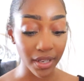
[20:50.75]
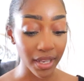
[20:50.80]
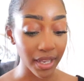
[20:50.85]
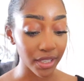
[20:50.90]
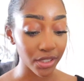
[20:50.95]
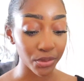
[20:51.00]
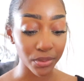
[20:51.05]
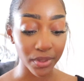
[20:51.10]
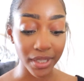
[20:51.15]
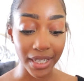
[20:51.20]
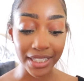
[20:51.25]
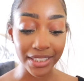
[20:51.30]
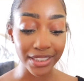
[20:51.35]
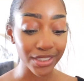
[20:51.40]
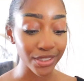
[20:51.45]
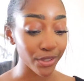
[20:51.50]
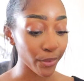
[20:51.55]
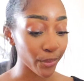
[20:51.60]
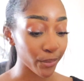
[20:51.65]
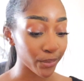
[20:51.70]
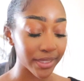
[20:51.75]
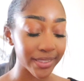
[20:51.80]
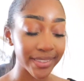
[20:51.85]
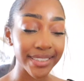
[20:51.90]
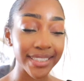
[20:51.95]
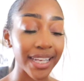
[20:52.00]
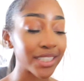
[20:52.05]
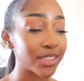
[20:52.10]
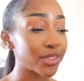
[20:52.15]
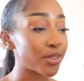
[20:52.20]
And you guys know that
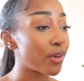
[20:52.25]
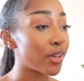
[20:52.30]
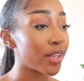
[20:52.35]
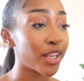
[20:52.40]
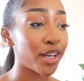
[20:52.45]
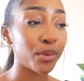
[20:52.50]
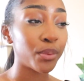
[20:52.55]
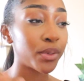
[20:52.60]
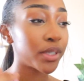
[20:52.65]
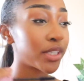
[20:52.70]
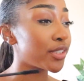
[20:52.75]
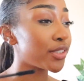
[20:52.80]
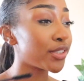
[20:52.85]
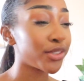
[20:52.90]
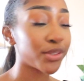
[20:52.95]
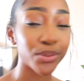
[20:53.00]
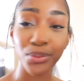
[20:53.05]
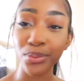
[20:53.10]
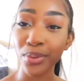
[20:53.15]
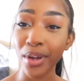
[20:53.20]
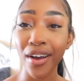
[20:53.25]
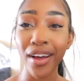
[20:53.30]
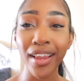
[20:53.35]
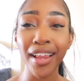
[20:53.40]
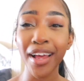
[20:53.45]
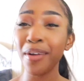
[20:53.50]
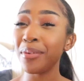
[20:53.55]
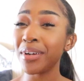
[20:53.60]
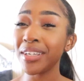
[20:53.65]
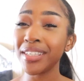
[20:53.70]
that's all I want to do. All
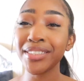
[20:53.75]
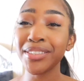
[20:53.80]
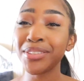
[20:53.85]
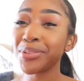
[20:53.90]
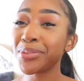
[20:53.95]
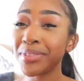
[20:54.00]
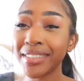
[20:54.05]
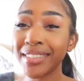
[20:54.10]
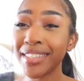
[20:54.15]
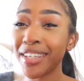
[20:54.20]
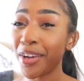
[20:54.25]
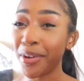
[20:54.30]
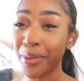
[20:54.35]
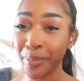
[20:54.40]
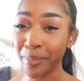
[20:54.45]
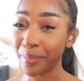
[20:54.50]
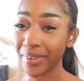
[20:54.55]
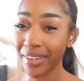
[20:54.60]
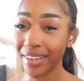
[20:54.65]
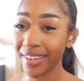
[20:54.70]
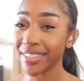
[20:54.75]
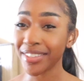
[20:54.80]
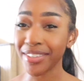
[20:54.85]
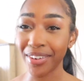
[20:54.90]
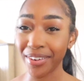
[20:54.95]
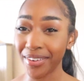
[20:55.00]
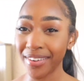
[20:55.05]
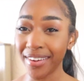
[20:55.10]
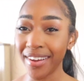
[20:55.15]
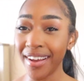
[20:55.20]
I want to do is help
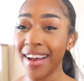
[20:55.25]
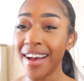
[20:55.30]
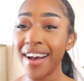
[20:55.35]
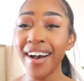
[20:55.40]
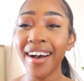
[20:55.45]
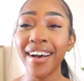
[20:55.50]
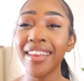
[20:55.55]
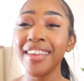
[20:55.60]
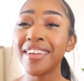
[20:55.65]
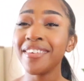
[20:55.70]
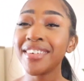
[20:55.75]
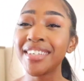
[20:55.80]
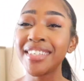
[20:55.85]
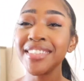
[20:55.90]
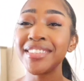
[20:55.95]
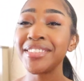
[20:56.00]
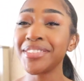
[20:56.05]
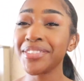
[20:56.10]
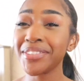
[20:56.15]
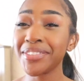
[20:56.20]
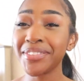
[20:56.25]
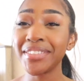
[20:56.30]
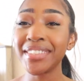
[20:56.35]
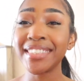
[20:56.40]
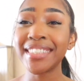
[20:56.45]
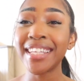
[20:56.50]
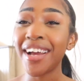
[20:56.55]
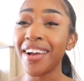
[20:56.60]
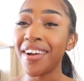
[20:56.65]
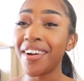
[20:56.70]
y'all. All I want to do
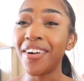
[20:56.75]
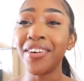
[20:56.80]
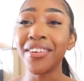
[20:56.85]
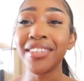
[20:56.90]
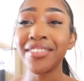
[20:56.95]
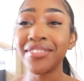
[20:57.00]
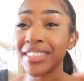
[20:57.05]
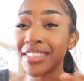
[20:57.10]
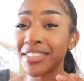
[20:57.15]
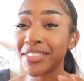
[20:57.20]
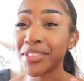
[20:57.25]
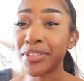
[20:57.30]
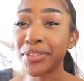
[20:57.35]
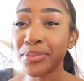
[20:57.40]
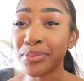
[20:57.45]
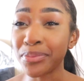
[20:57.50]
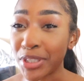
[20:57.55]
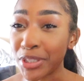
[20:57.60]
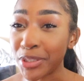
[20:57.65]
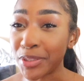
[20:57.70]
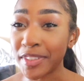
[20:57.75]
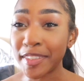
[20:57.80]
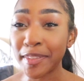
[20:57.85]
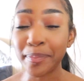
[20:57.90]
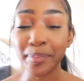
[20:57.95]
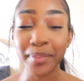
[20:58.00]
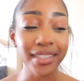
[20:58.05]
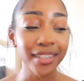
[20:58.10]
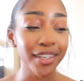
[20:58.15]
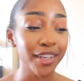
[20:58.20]
is have all of us grow to
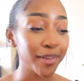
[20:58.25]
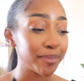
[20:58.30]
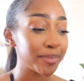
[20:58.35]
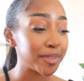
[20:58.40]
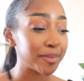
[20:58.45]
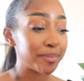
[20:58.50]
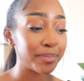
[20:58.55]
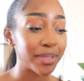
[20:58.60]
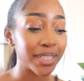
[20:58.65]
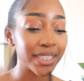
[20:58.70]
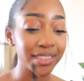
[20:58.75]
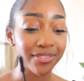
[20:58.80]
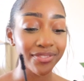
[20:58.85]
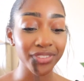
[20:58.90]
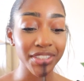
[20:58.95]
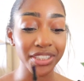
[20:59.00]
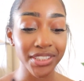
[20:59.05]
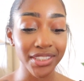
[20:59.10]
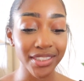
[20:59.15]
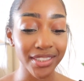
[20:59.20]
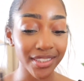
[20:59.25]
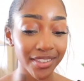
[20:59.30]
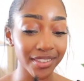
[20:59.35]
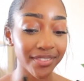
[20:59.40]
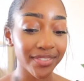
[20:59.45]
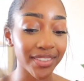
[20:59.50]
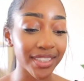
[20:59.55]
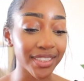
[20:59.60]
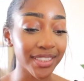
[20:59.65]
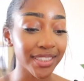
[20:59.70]
become the best version
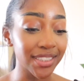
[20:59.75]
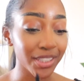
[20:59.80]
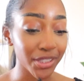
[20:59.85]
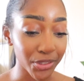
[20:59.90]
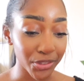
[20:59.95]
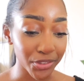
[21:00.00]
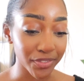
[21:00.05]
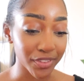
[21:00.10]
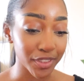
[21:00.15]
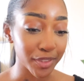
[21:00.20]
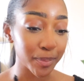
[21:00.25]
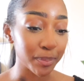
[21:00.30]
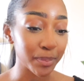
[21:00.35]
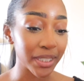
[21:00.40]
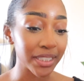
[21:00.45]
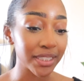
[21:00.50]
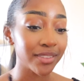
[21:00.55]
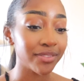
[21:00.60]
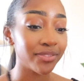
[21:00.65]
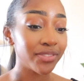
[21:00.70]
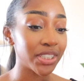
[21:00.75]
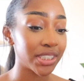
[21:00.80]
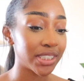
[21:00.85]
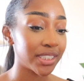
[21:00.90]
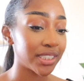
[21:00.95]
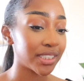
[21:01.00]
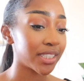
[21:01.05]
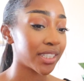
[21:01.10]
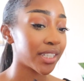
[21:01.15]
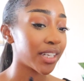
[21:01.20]
of ourselves, the best
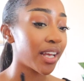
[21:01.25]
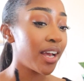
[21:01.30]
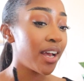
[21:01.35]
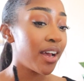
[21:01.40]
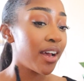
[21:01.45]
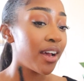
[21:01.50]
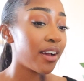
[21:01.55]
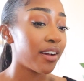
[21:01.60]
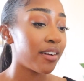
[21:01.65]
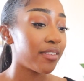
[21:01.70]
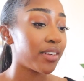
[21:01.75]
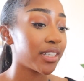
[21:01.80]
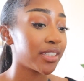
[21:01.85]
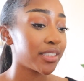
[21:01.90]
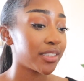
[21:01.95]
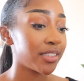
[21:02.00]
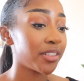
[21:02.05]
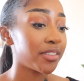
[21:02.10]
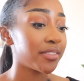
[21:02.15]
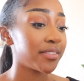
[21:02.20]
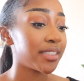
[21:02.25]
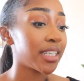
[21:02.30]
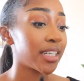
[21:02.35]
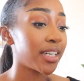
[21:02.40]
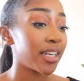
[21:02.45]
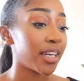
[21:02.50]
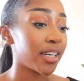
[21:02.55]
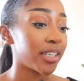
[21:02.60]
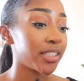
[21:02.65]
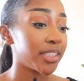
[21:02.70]
version of ourselves that
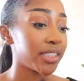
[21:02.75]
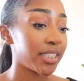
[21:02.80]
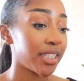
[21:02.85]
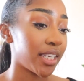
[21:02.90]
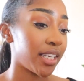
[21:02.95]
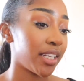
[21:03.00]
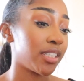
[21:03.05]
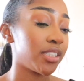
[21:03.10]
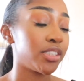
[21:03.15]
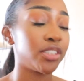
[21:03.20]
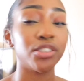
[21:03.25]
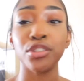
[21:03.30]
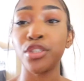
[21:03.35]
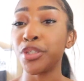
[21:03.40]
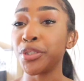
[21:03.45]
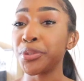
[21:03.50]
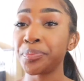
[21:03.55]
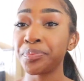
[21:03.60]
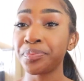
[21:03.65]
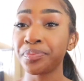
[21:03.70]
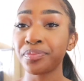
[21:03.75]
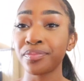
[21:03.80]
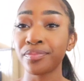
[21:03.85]
God created, you know?